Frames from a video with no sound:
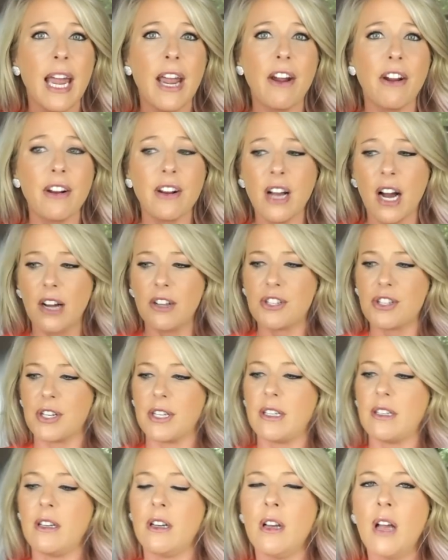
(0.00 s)
Erin Condren,
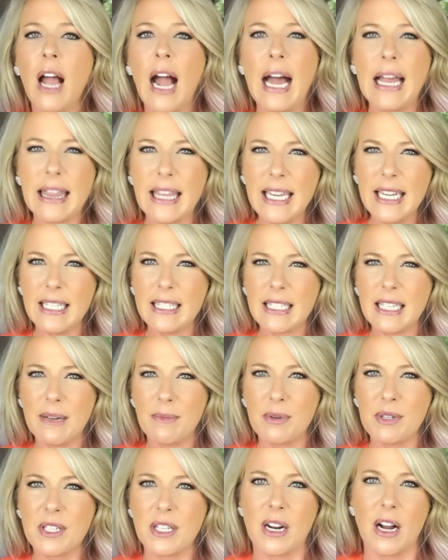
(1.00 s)
I think it's 10%
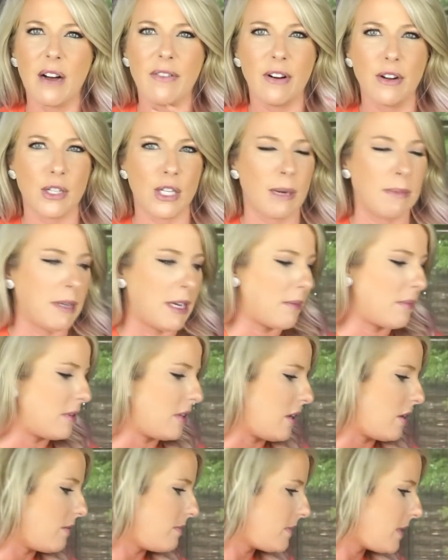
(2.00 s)
off. I'll drop down
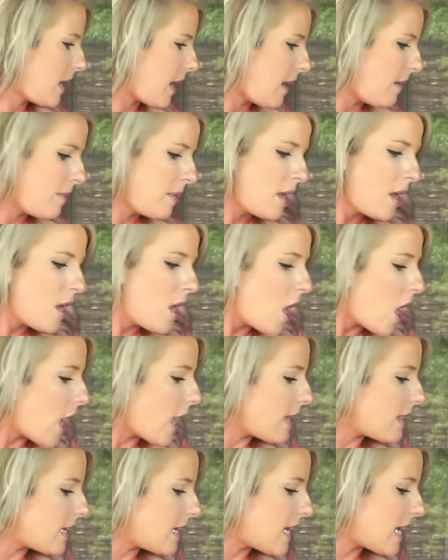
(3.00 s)
below, okay? All
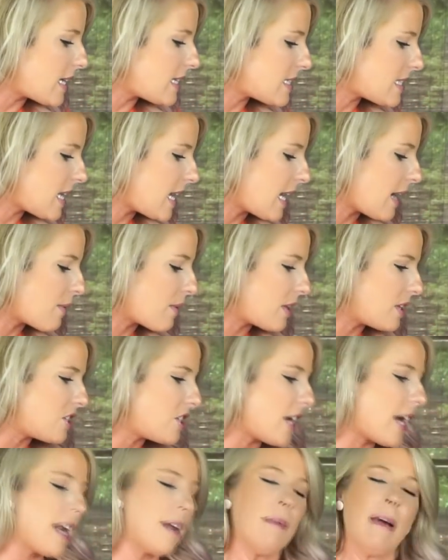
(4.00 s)
right, the next thing I want to
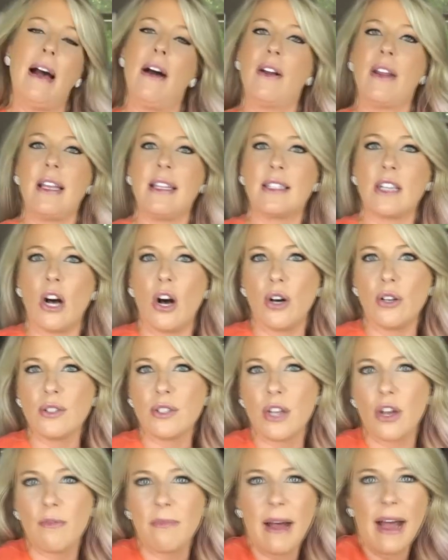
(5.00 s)
chat about is
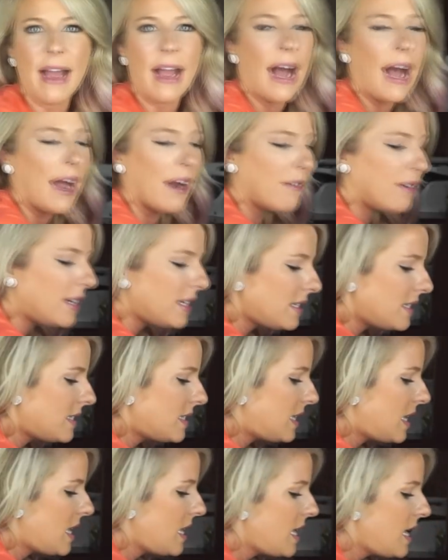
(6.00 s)
also by
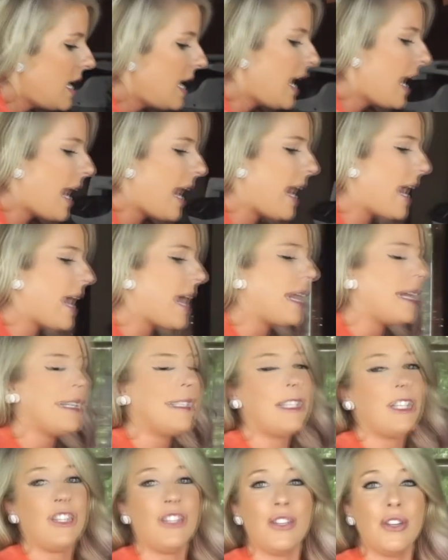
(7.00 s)
Iris.
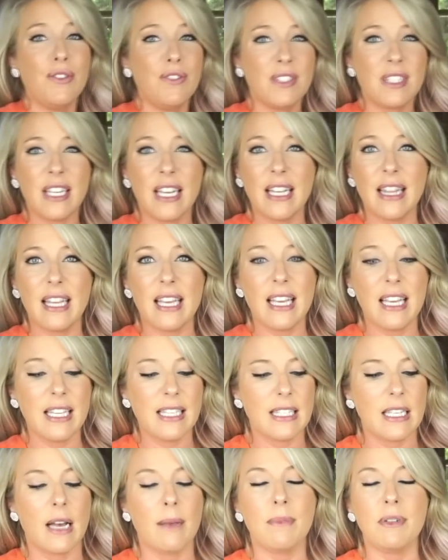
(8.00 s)
And you've seen
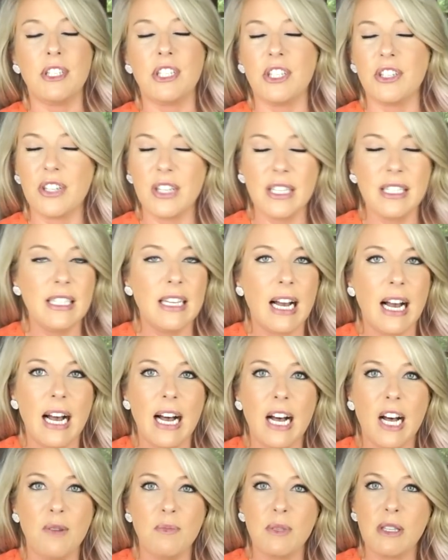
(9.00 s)
these a bajillion
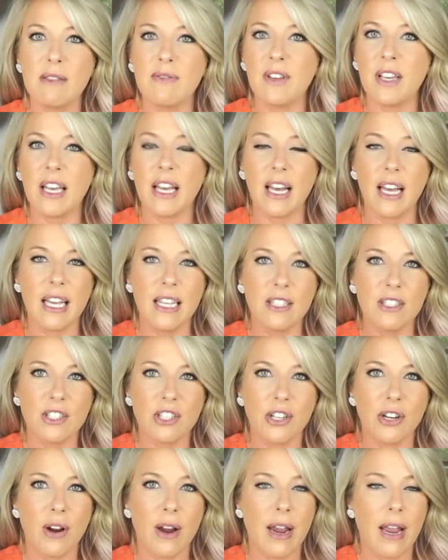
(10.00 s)
times via
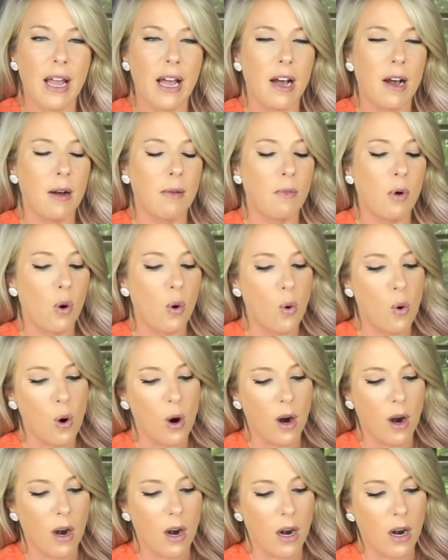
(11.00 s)
Instagram
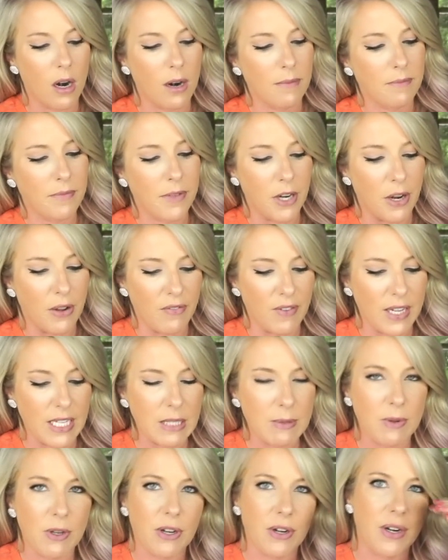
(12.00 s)
or, you know,
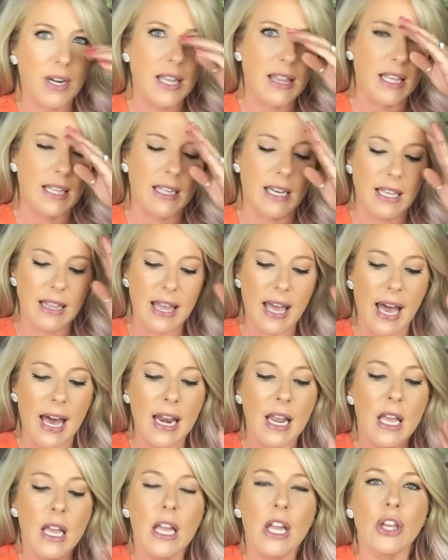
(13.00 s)
Facebook or anything like
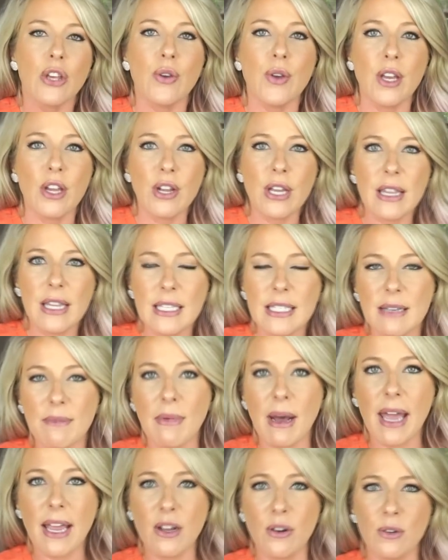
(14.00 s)
that. You can get these at
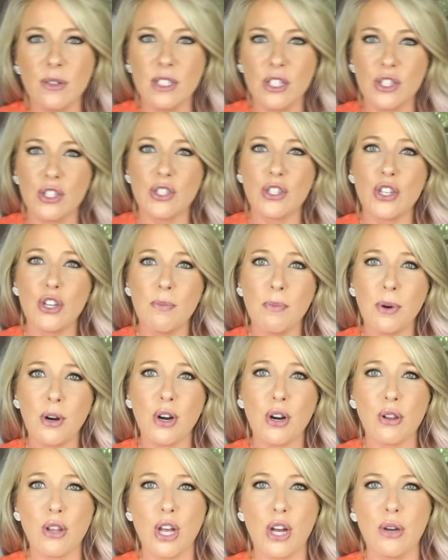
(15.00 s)
Michael's, a super
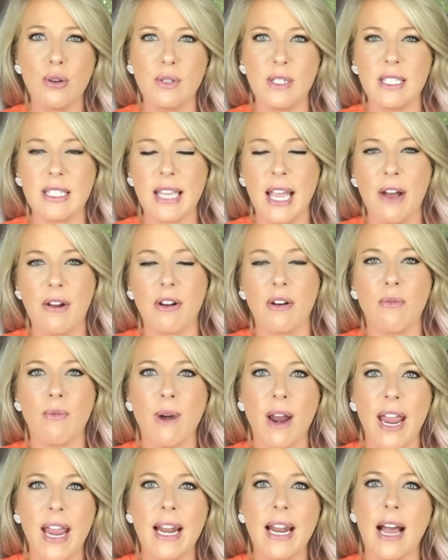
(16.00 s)
low discounted
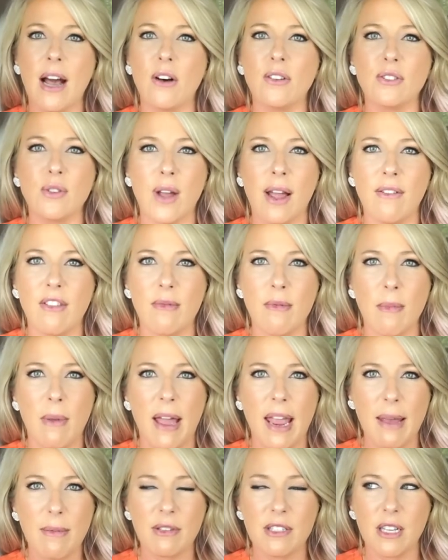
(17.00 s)
rate. I also have them in my
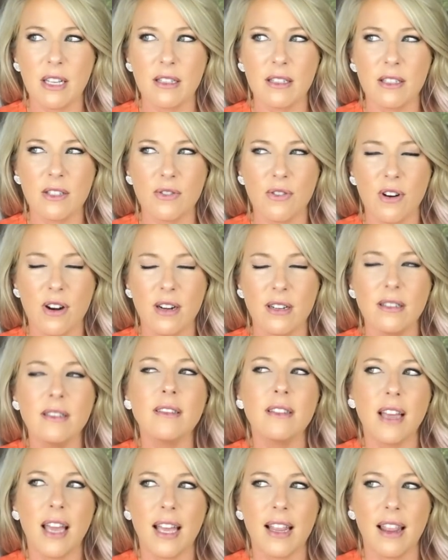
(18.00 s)
Amazon store.
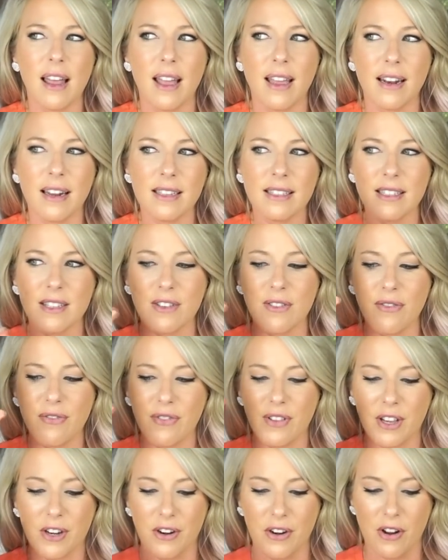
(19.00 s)
Hey, light, I see you
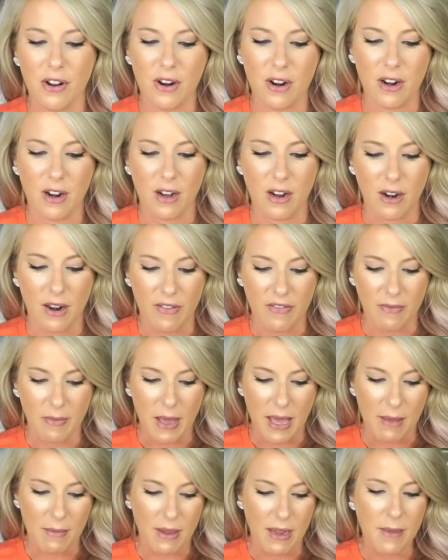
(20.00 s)
flickering on and on
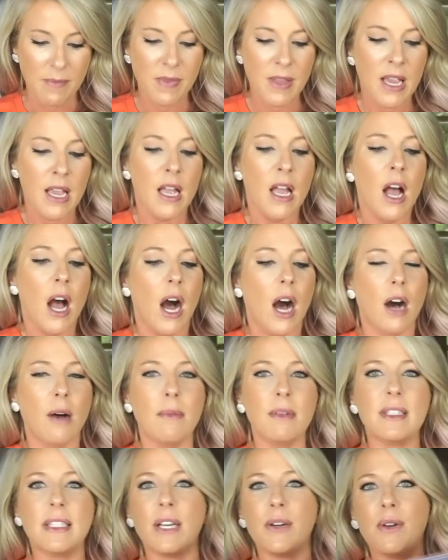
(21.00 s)
at me.
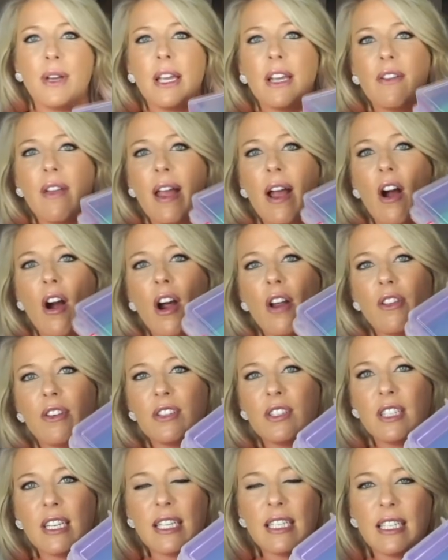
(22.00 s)
So here they are.
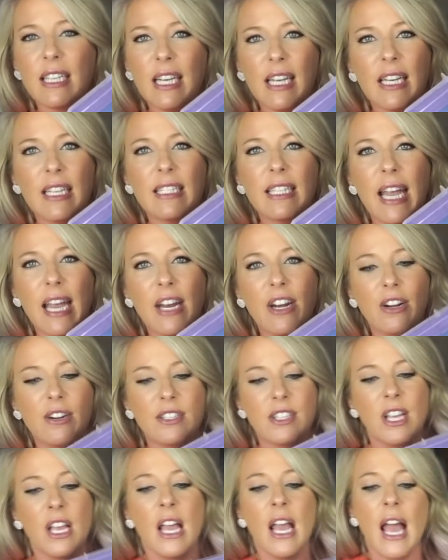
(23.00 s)
There's 16
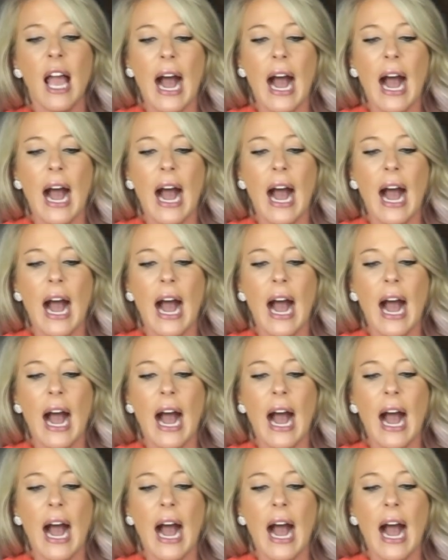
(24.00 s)
containers.